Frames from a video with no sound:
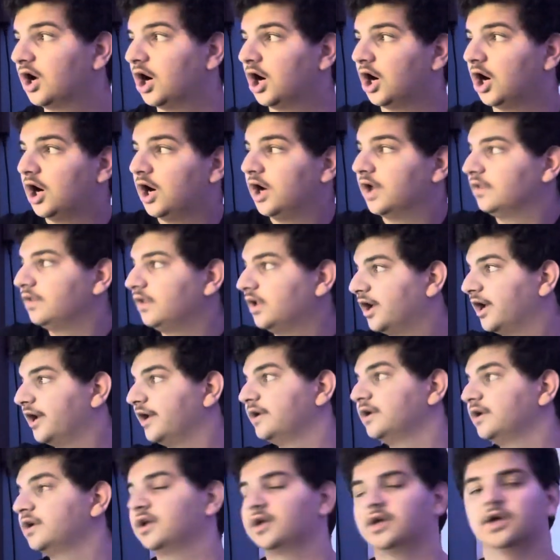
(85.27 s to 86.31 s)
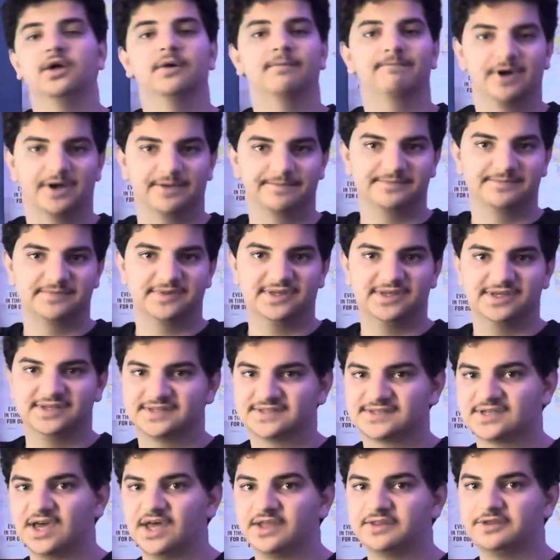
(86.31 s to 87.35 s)
online but
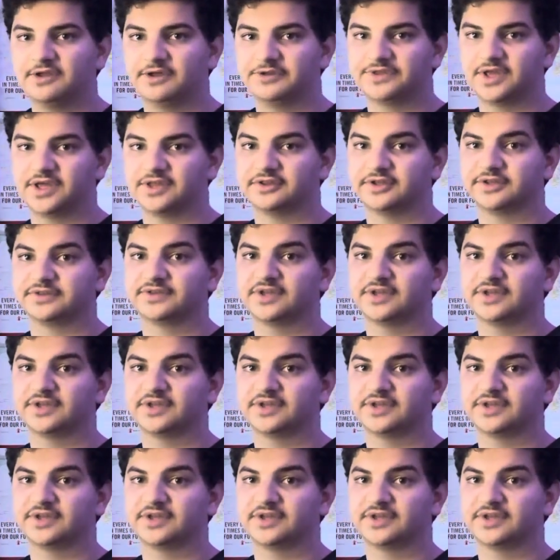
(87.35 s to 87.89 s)
it's sad though they,